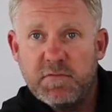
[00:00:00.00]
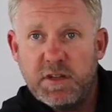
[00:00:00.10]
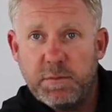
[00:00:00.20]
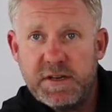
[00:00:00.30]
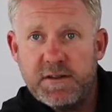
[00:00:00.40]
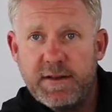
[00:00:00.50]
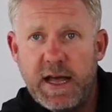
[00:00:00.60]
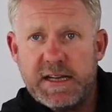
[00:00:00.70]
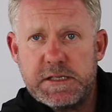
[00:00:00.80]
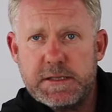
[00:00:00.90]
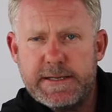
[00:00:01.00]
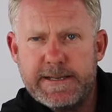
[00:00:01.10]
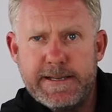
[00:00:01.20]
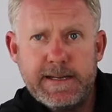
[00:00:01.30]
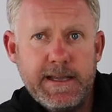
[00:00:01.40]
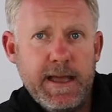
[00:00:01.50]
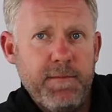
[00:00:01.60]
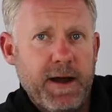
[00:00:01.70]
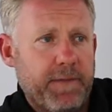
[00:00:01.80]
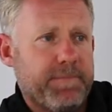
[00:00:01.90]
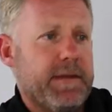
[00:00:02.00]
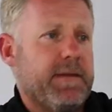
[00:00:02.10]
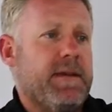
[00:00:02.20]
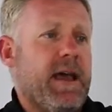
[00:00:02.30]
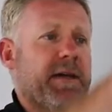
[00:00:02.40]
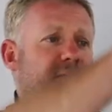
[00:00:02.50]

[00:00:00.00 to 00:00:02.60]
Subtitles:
Got a picture of a light and a camera. Okay,